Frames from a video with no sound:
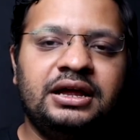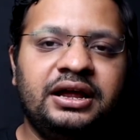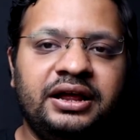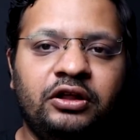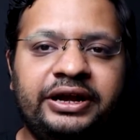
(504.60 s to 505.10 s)

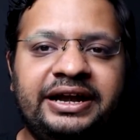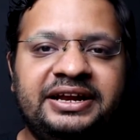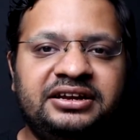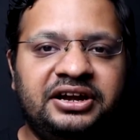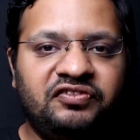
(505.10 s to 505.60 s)
uh,
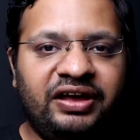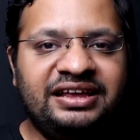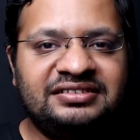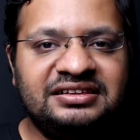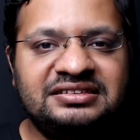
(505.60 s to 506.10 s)
authenticate the
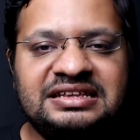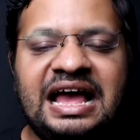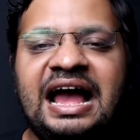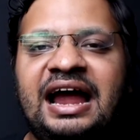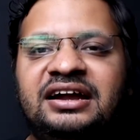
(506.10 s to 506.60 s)
devices
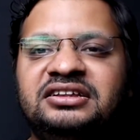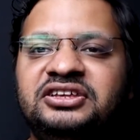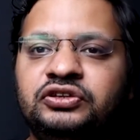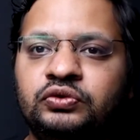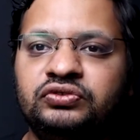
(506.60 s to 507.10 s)
and the
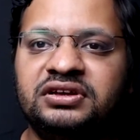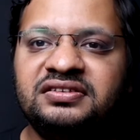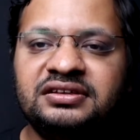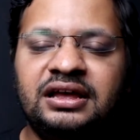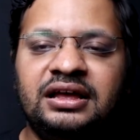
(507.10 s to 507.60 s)

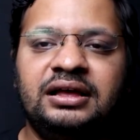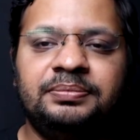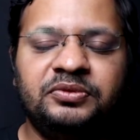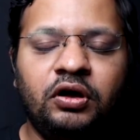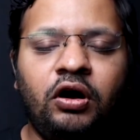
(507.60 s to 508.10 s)
users uh,
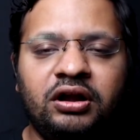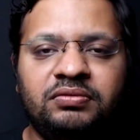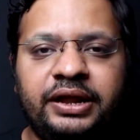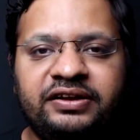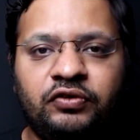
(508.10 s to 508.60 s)
or
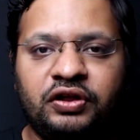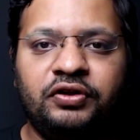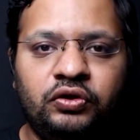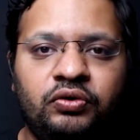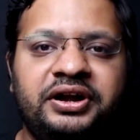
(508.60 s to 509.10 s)
like
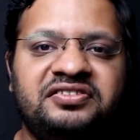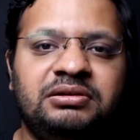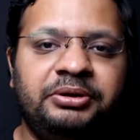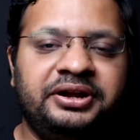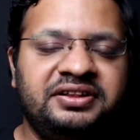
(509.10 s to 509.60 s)
whatever node that is
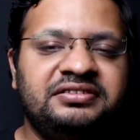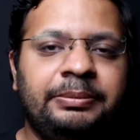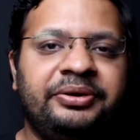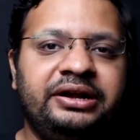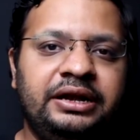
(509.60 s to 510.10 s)
communicating
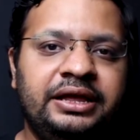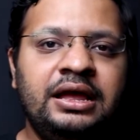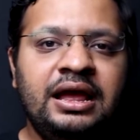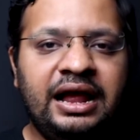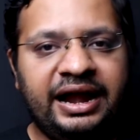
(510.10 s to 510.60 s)
separately.
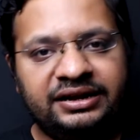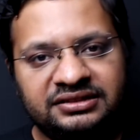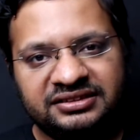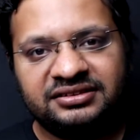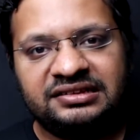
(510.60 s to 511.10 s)

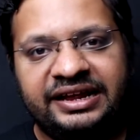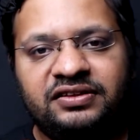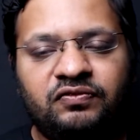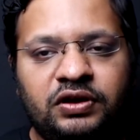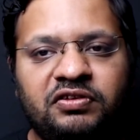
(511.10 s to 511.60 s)
And this is
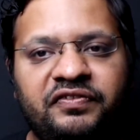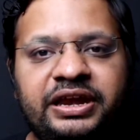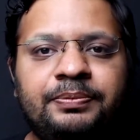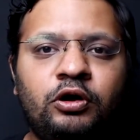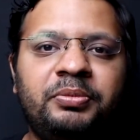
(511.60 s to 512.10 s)
like one of the
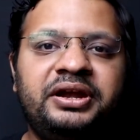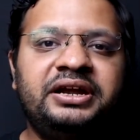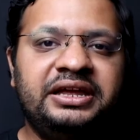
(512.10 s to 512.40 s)
very prominent